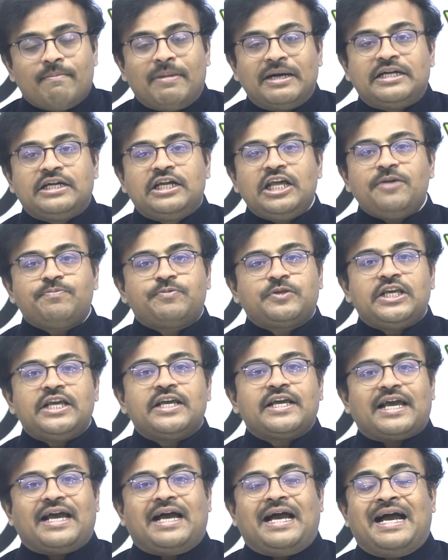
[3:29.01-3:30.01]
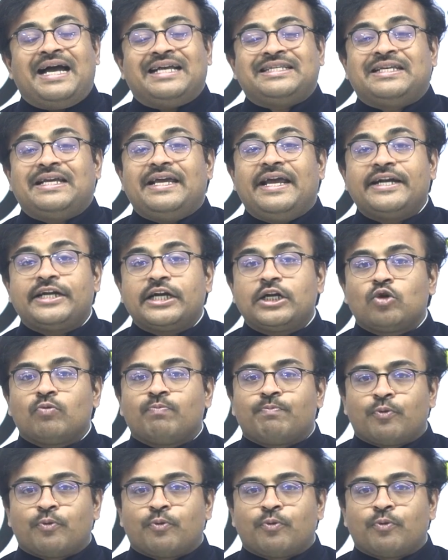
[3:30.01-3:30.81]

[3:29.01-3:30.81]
but DeepSeek has yet to